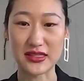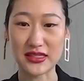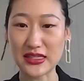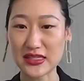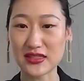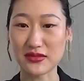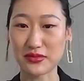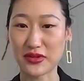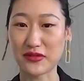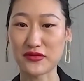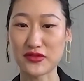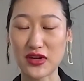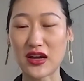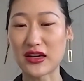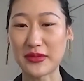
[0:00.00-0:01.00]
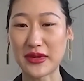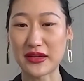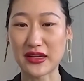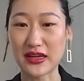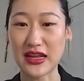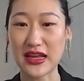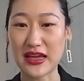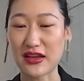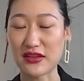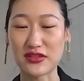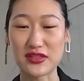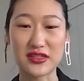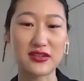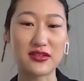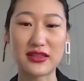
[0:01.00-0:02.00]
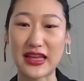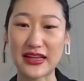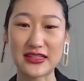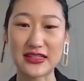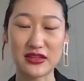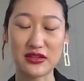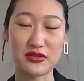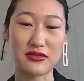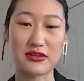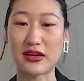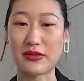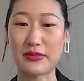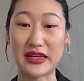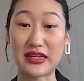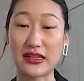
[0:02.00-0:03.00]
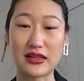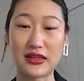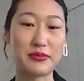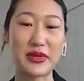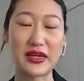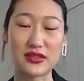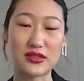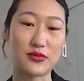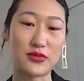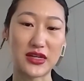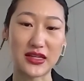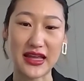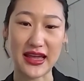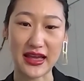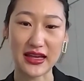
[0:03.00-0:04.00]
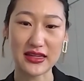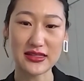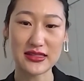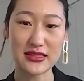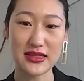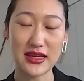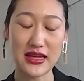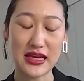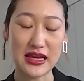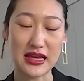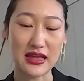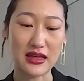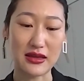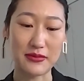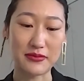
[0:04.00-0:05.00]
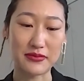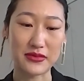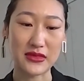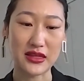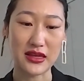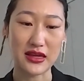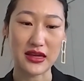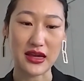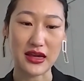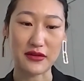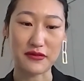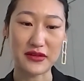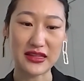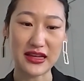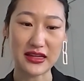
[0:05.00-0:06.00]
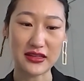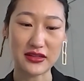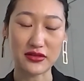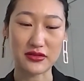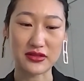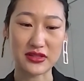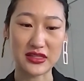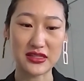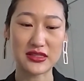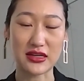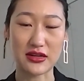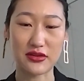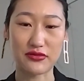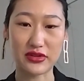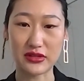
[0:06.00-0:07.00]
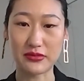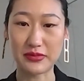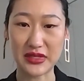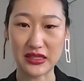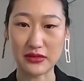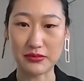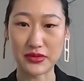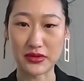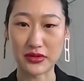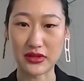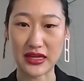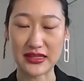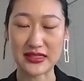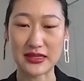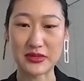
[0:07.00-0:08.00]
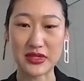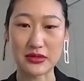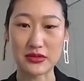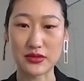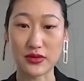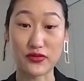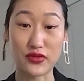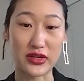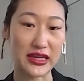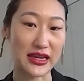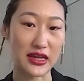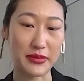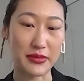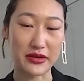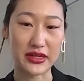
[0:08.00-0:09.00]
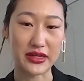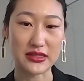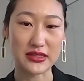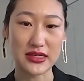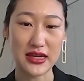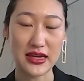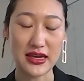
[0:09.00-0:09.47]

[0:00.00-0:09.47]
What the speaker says: Here's the brief, talk about it, and just collecting how many clippings one has. I feel like, these are real people and sometimes we forget about it.